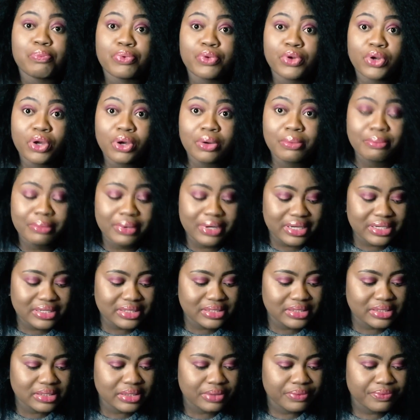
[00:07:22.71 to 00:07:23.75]

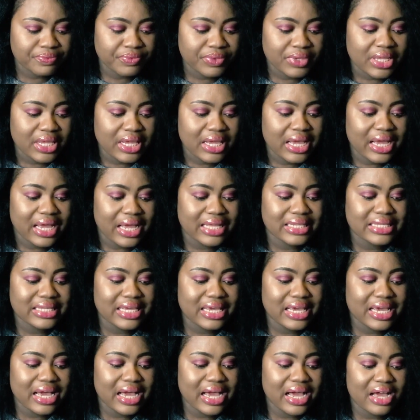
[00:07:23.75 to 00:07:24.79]
plumbers, and
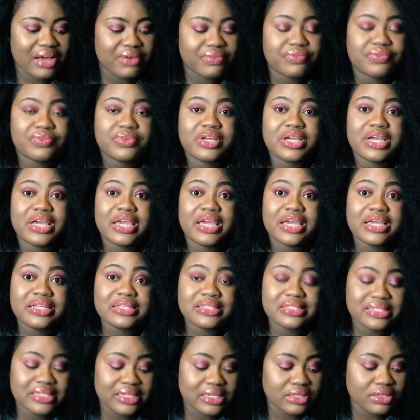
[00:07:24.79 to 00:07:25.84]
they have
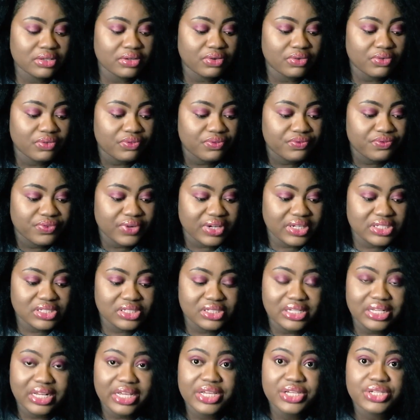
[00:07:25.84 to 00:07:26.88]
heating
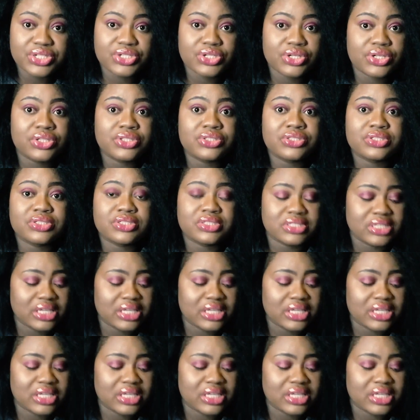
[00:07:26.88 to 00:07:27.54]
ventilations,